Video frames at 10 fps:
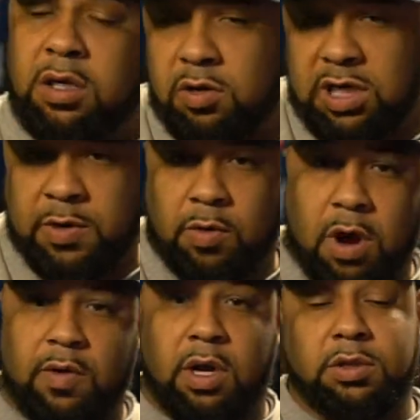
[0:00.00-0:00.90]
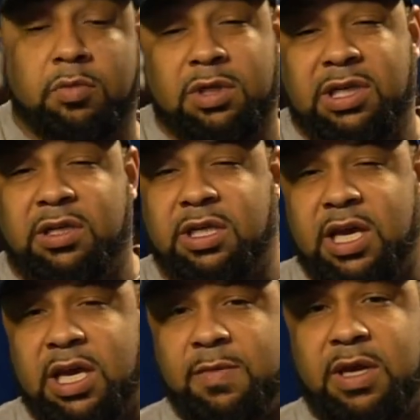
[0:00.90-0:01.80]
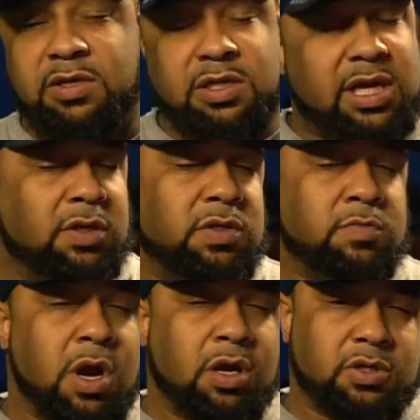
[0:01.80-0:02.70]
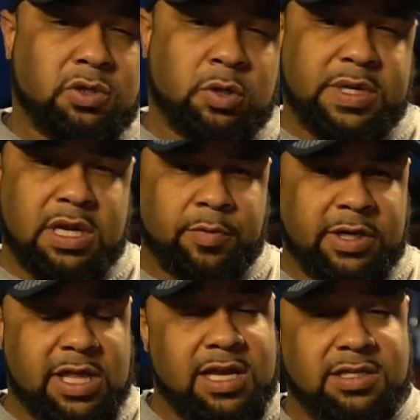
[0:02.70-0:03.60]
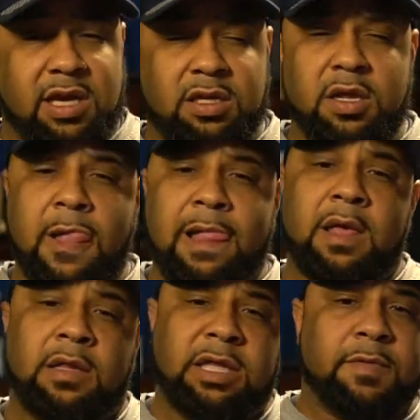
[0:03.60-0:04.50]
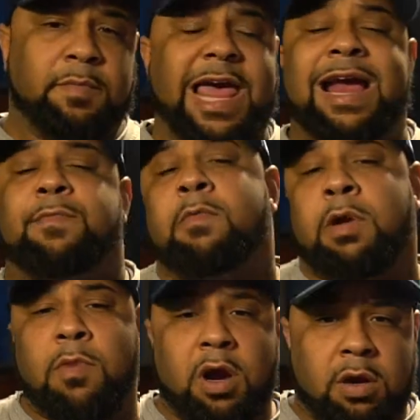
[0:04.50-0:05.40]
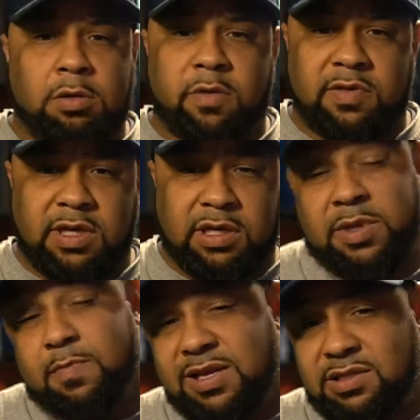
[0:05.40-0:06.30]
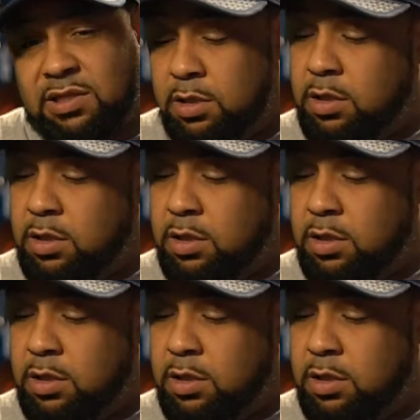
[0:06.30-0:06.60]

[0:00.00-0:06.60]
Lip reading: Don't get me wrong, when I was a rookie in the game, I actually like using marker too, but then I realized that leaving black permanent marker all over things can be messy.